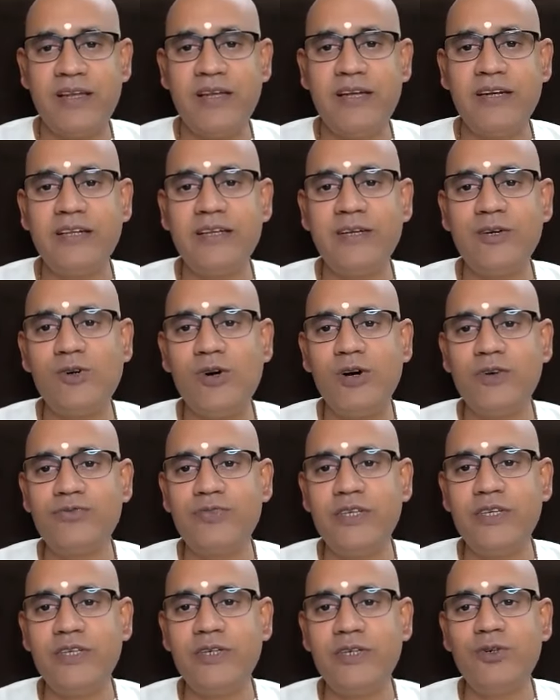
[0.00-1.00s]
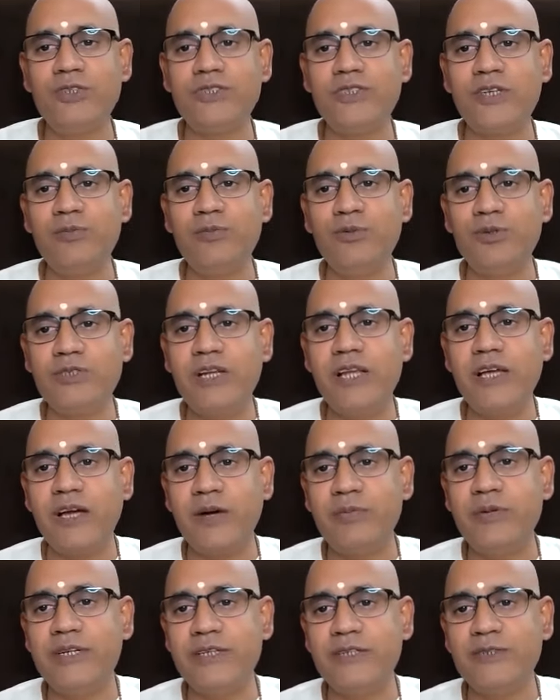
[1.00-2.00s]
Letting go of the ego is almost like
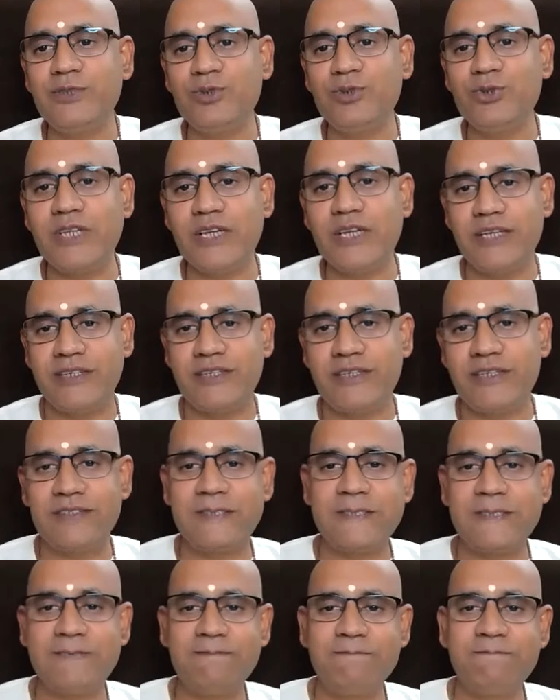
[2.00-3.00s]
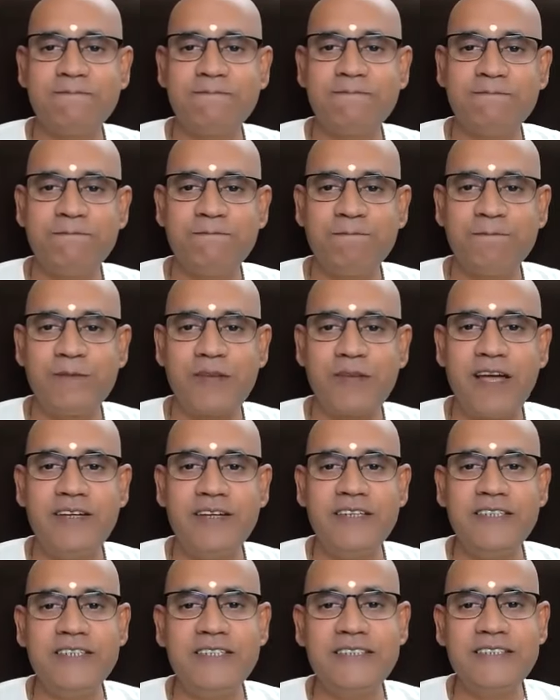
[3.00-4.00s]
committing suicide.
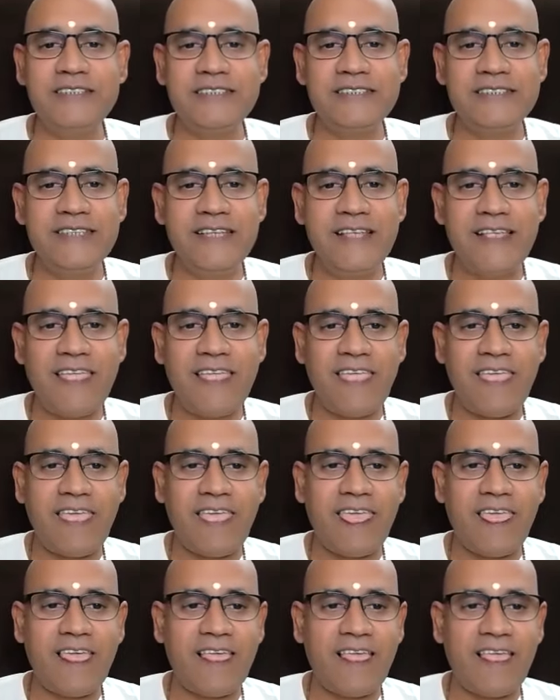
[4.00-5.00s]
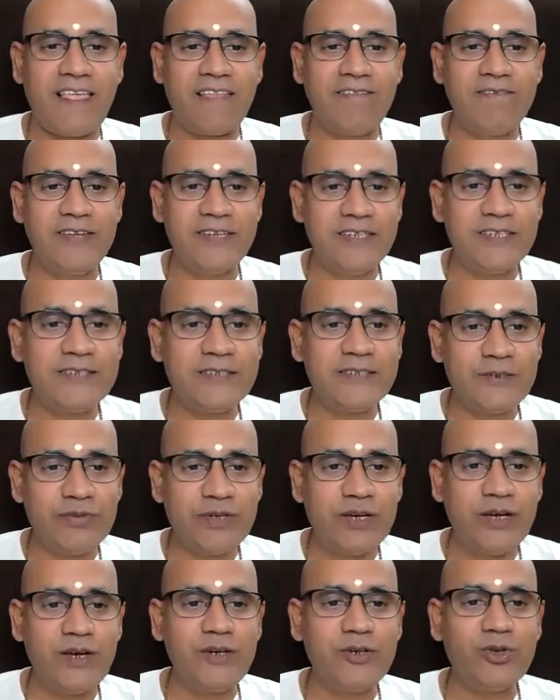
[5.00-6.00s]
And it is, it is
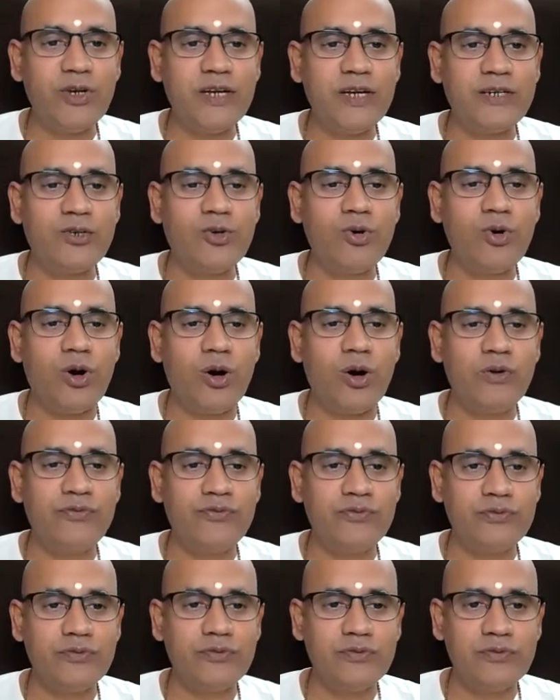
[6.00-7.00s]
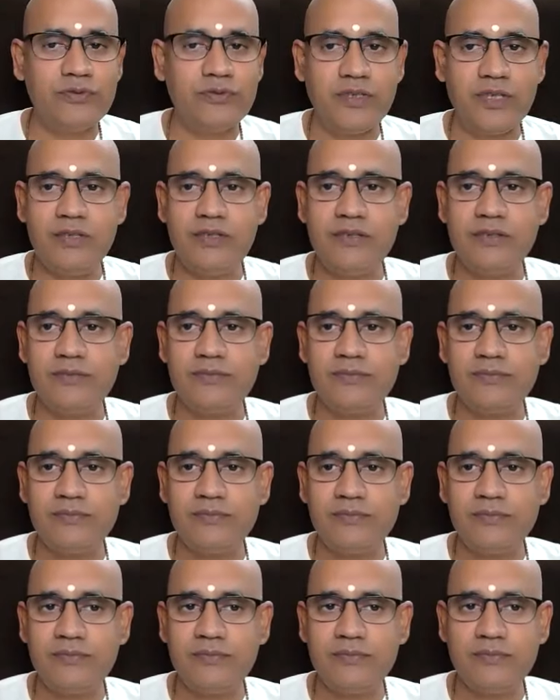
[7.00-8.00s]
difficult to let go of the
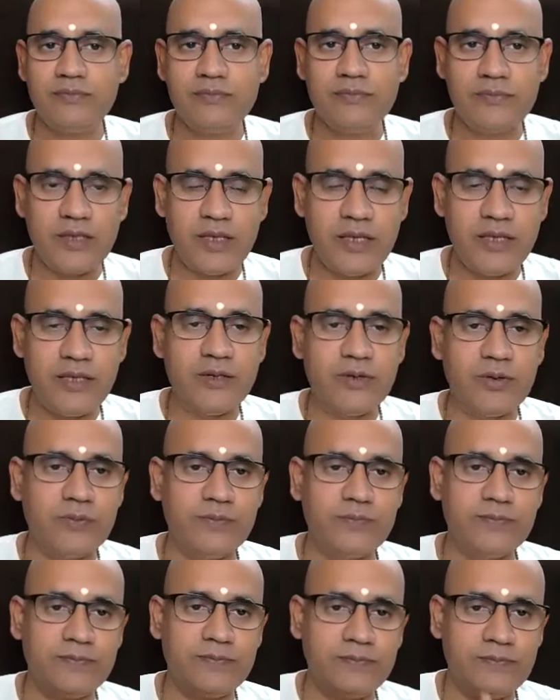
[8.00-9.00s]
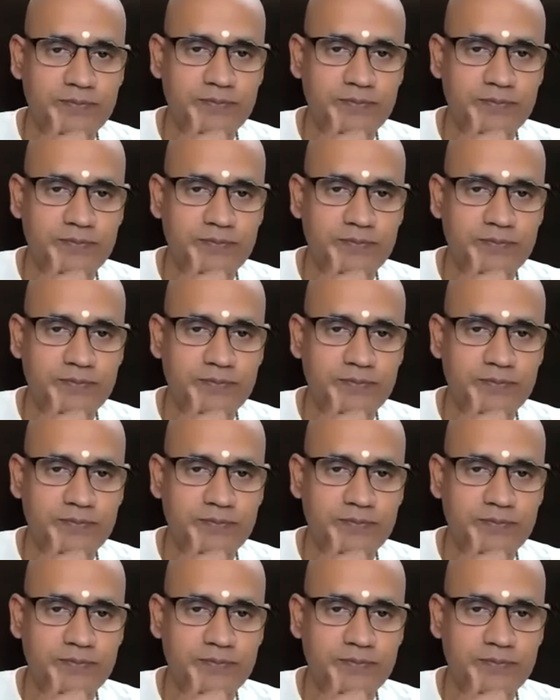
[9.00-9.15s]
ego.